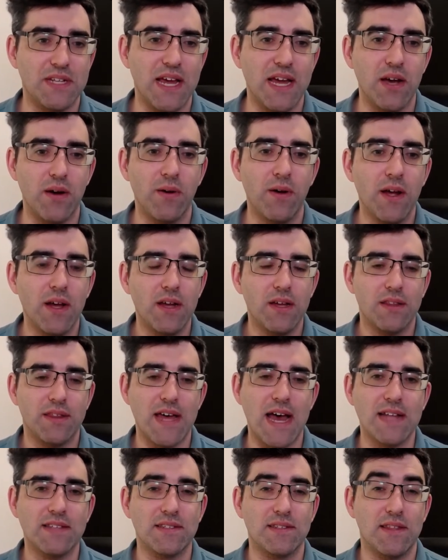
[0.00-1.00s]
Now
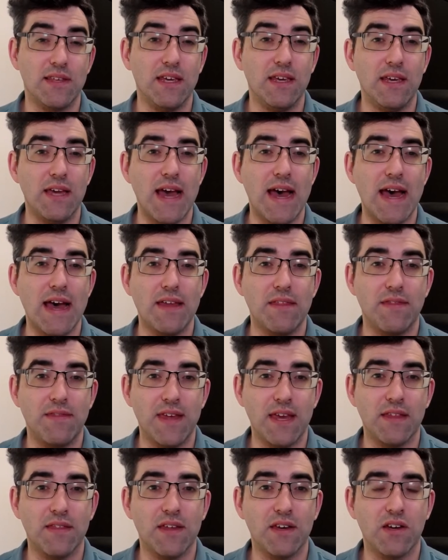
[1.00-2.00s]
that's the
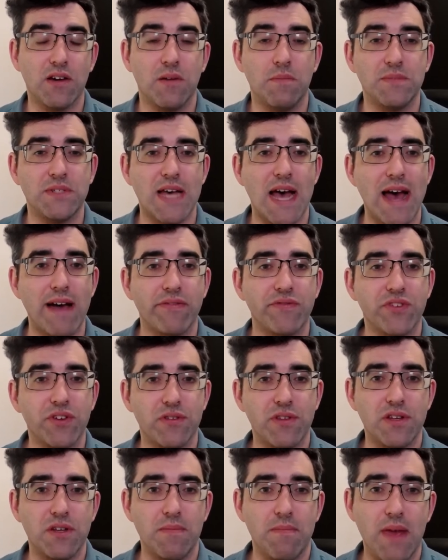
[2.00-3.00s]
thing that comes after
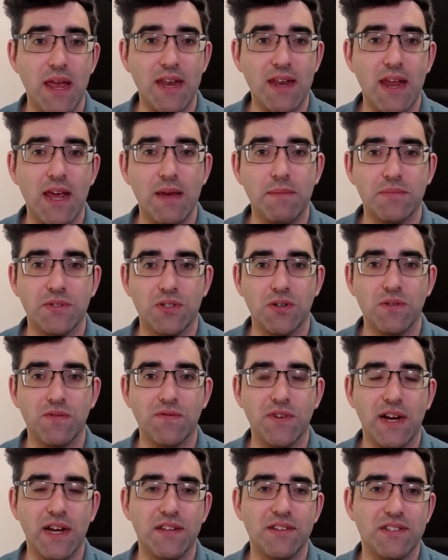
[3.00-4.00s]
the domain name. So
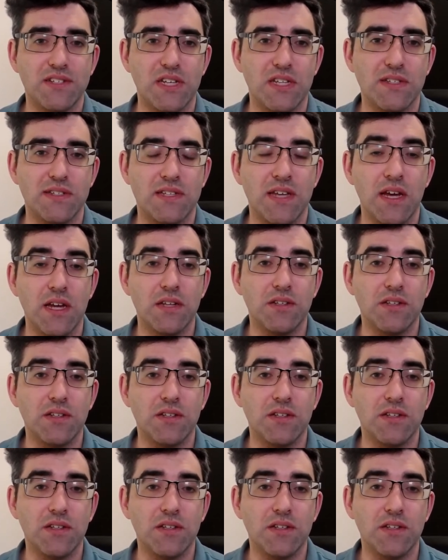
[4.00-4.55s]
for instance,